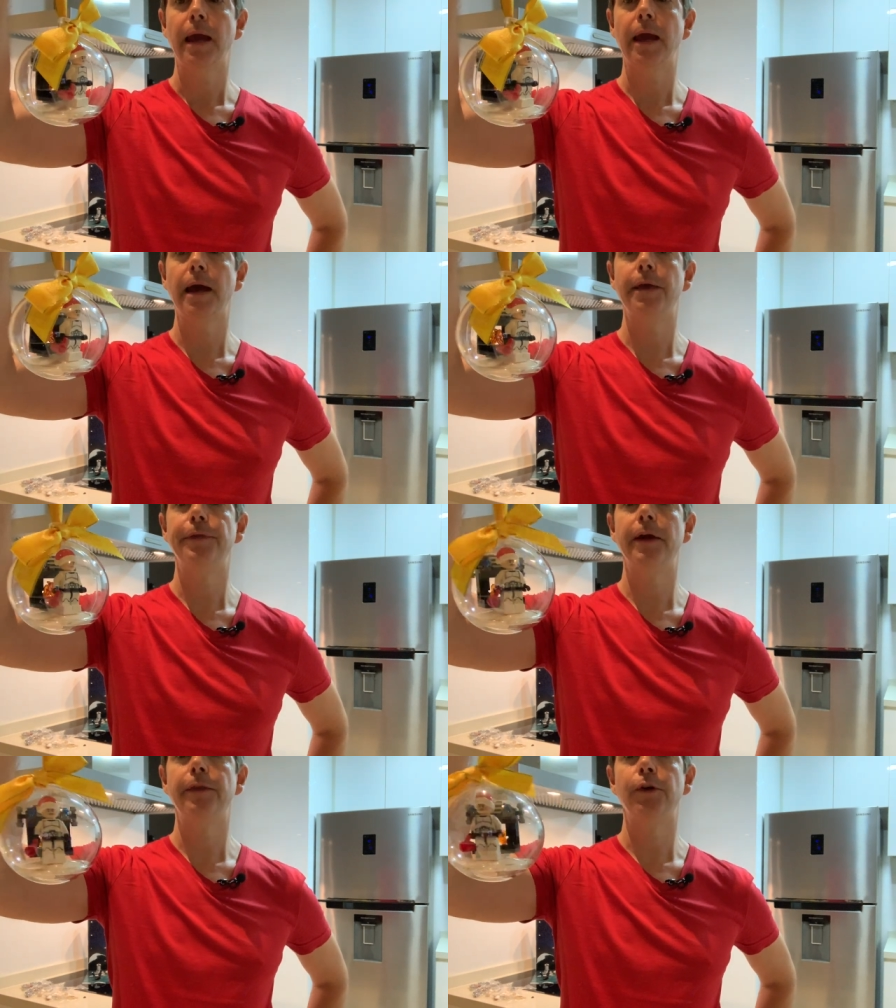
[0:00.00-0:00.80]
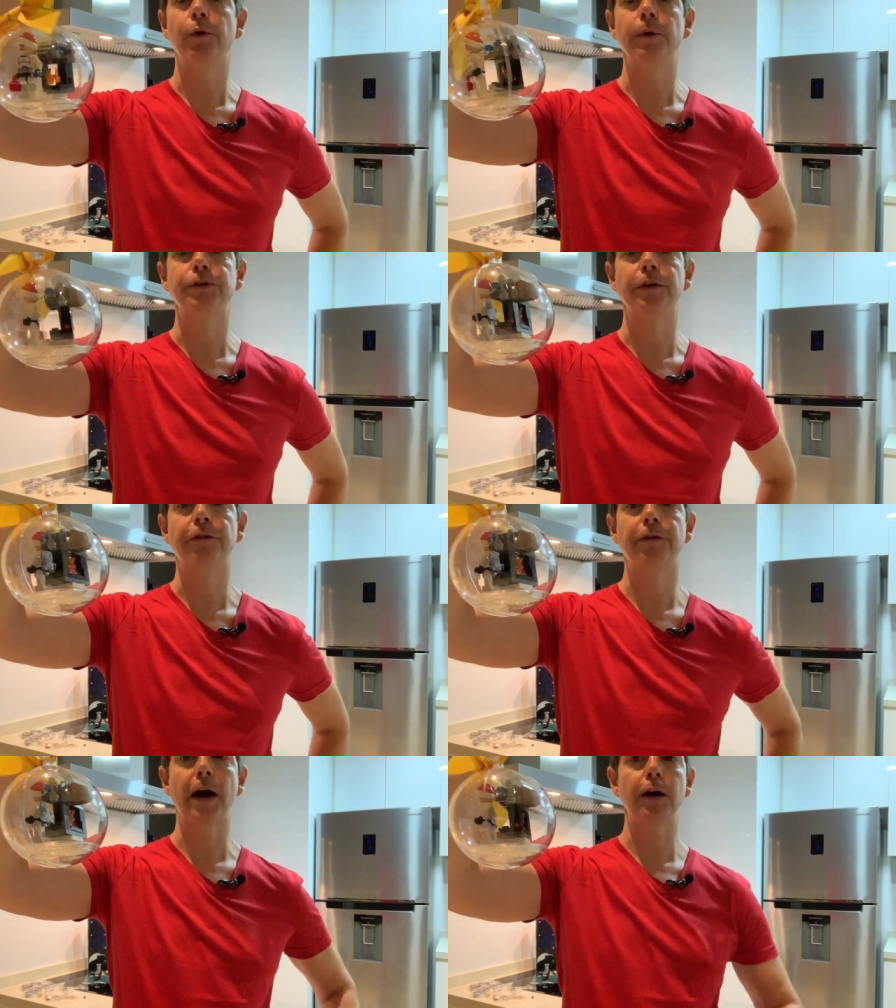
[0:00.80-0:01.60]
And then there was a
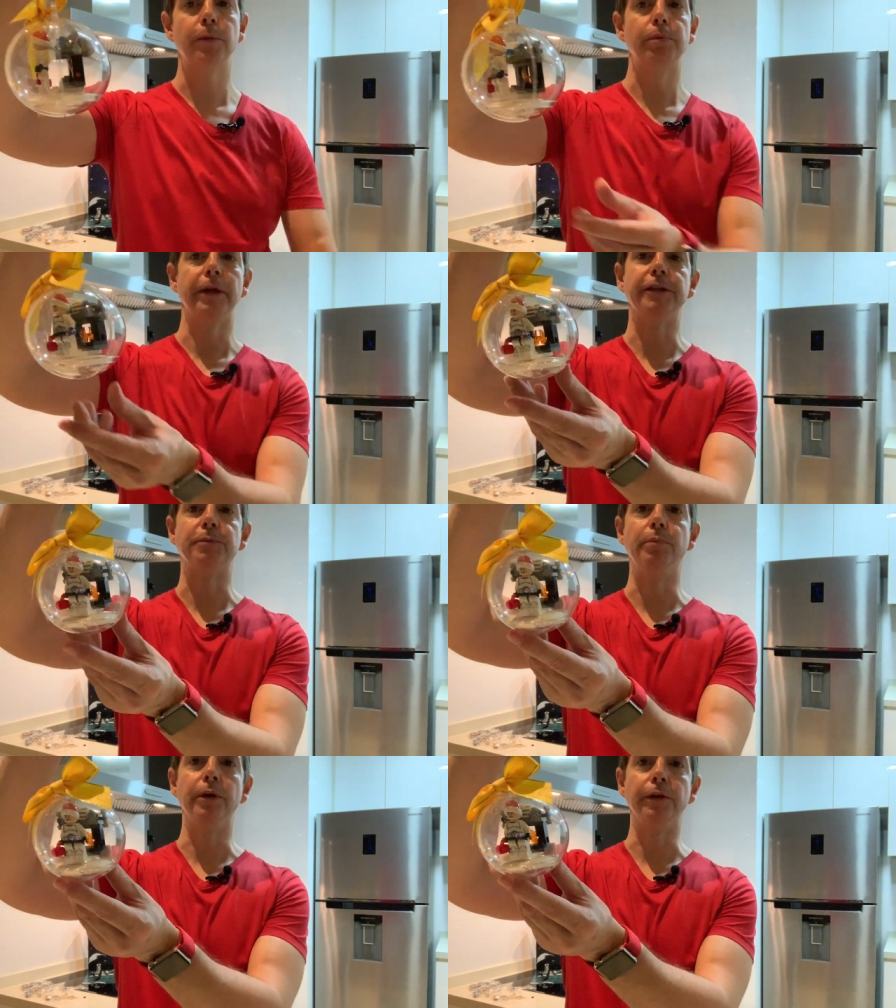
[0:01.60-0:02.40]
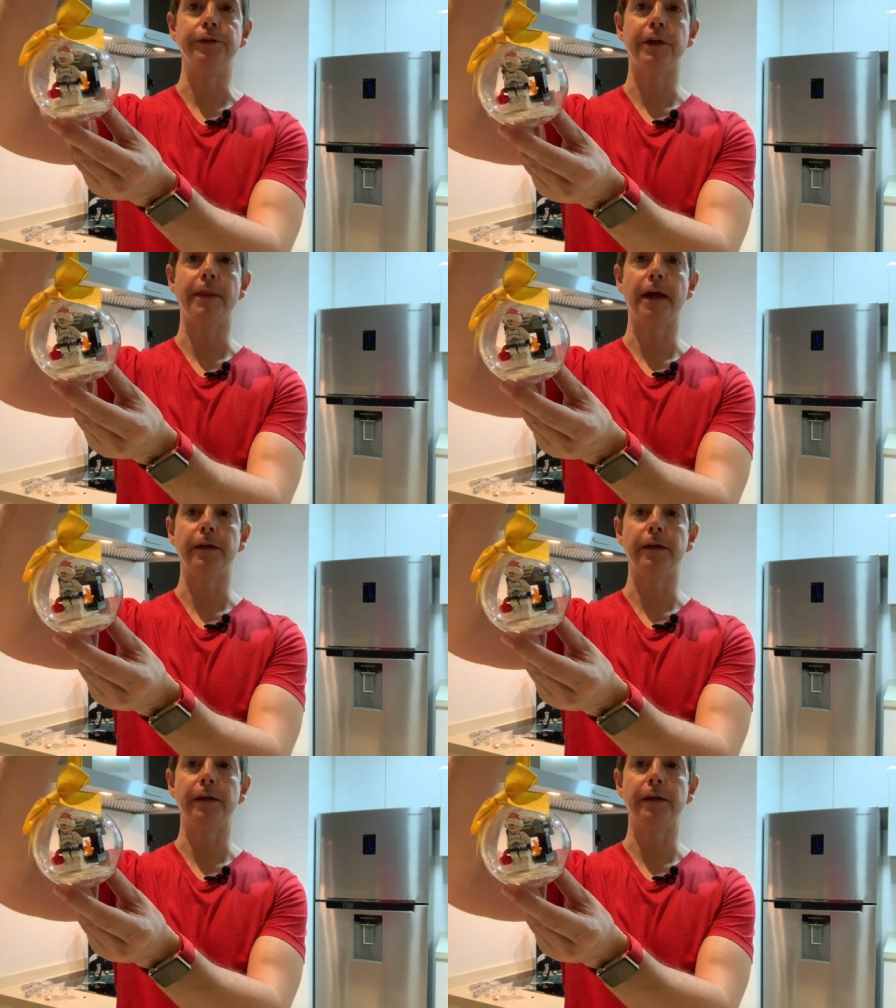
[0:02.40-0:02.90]
fireplace built in that